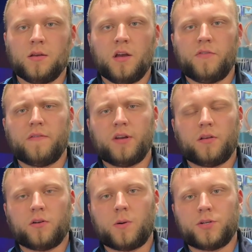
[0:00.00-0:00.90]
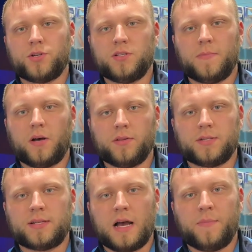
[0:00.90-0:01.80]
If you have any other questions about
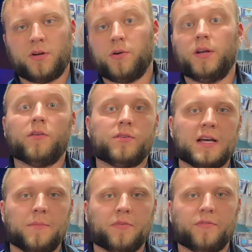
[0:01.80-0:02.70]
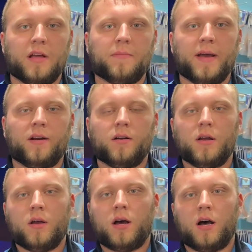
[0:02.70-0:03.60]
this topic, or any other topic for that matter,
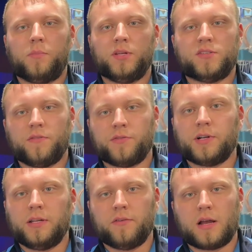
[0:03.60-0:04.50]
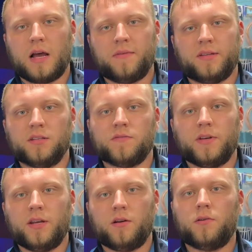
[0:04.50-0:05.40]
uh, please feel free to leave a comment on this
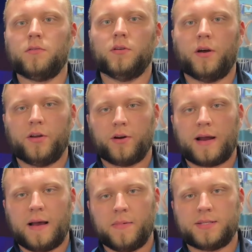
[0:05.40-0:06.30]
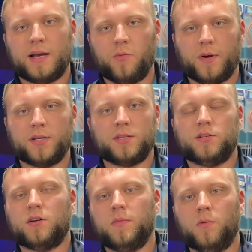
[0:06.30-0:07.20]
video. Uh, your comments help us
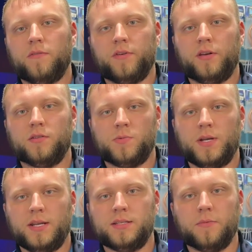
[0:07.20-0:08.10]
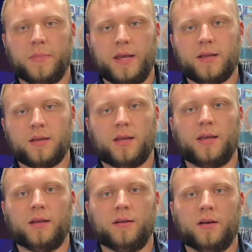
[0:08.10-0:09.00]
determine what videos we need to make,
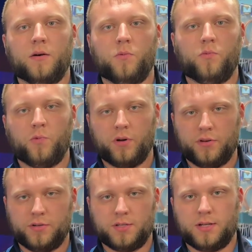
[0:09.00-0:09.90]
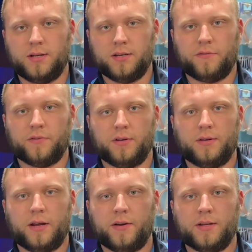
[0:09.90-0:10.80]
and uh, where there's uh, different
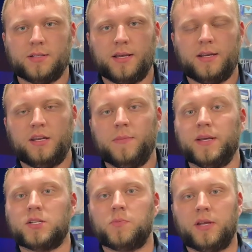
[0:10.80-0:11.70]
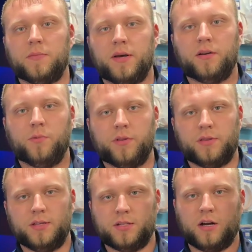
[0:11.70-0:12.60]
areas that need to be explained better with
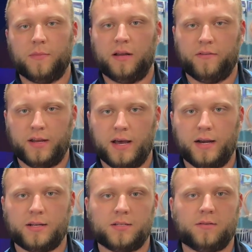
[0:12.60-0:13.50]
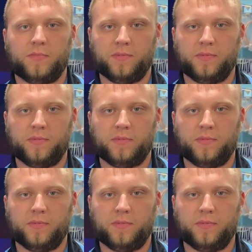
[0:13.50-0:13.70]
these Garmin avionics.